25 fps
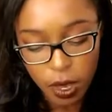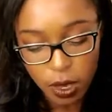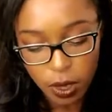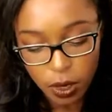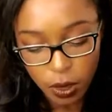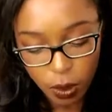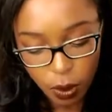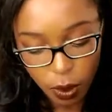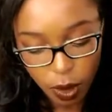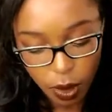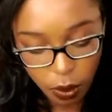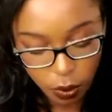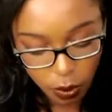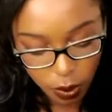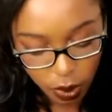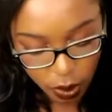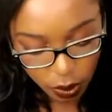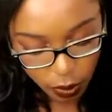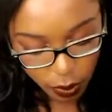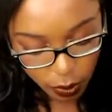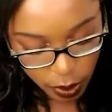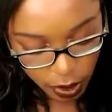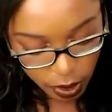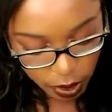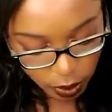So I don't want
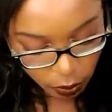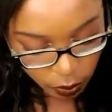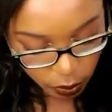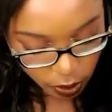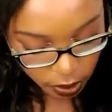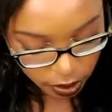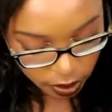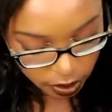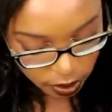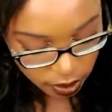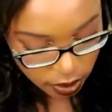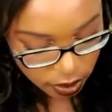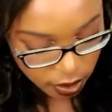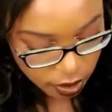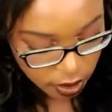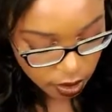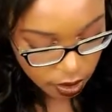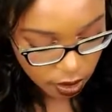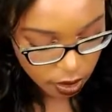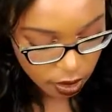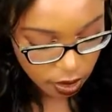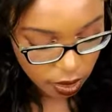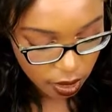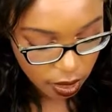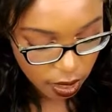to like waste,
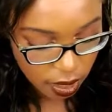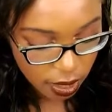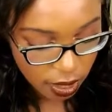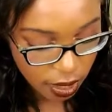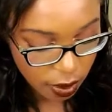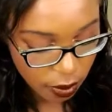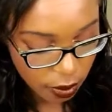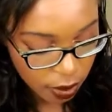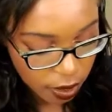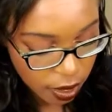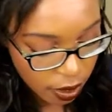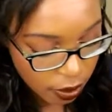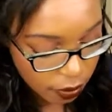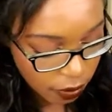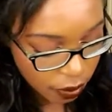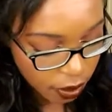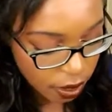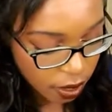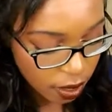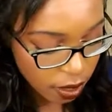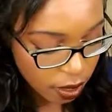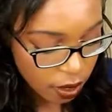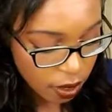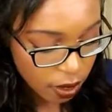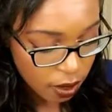and now I have
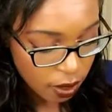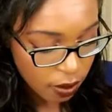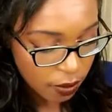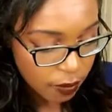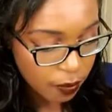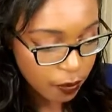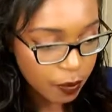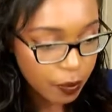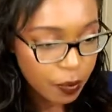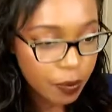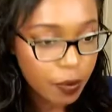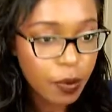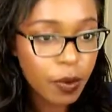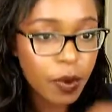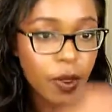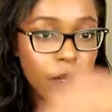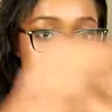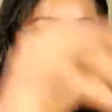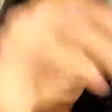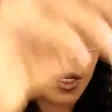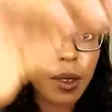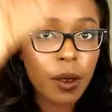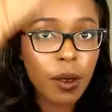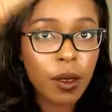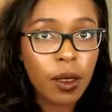like
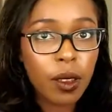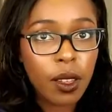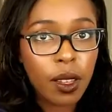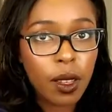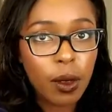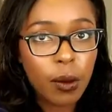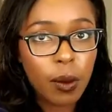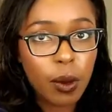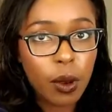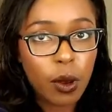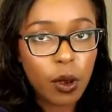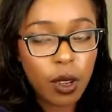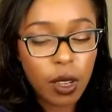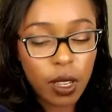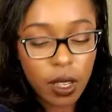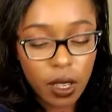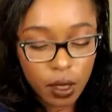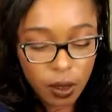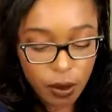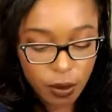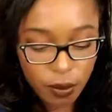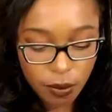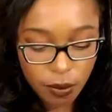broken